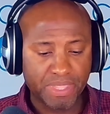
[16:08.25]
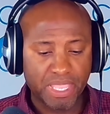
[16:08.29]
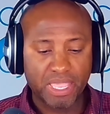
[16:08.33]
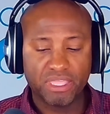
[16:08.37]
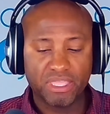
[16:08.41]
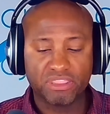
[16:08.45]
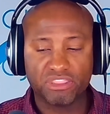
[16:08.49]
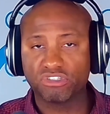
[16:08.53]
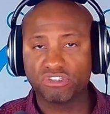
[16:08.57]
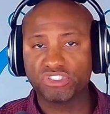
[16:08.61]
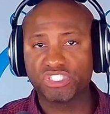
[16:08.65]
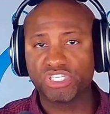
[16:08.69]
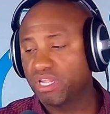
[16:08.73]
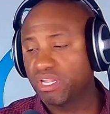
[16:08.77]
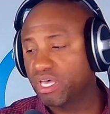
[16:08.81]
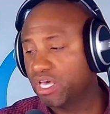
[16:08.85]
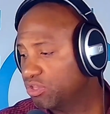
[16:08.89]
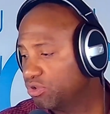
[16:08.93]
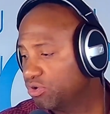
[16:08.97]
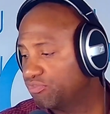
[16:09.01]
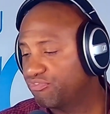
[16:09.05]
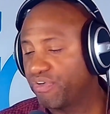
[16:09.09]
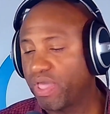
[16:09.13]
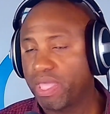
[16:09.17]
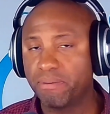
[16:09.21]
There's another
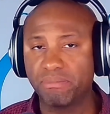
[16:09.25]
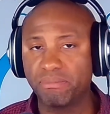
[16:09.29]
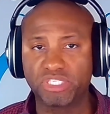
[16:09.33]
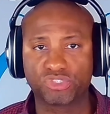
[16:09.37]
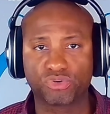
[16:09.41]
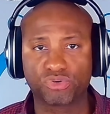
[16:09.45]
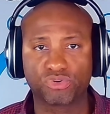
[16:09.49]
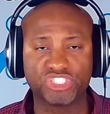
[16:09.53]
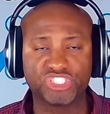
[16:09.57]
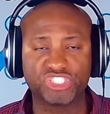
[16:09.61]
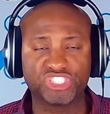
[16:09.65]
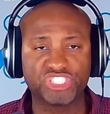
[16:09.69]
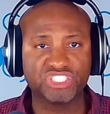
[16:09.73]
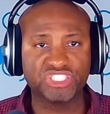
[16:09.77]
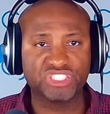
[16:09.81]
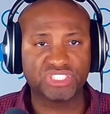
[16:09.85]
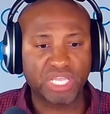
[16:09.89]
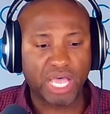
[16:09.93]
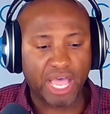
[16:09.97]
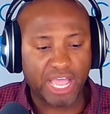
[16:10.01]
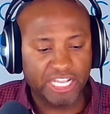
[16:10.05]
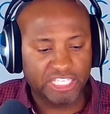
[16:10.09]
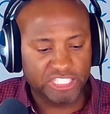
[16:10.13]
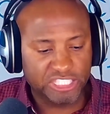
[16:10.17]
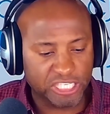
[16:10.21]
famous Christian
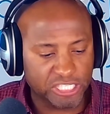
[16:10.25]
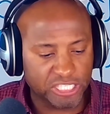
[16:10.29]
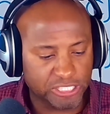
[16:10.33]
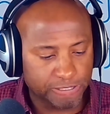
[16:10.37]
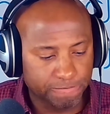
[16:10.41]
scientist